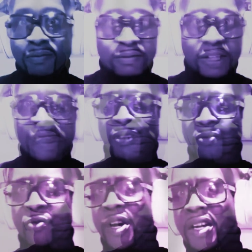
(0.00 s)
even
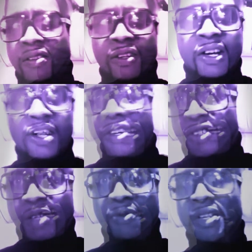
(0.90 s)
when she
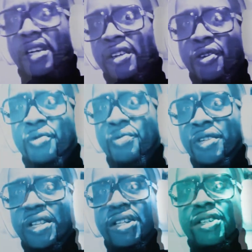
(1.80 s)
was like, yo,
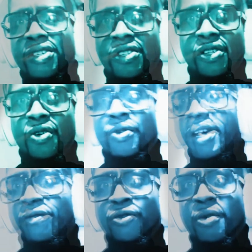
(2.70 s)
we just sold like
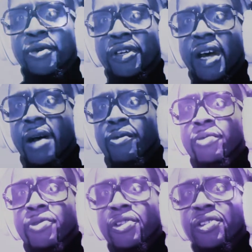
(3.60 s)
4 million albums
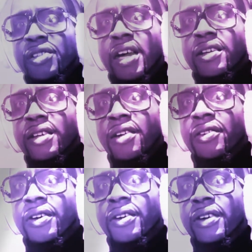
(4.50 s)
and this, that, and the other.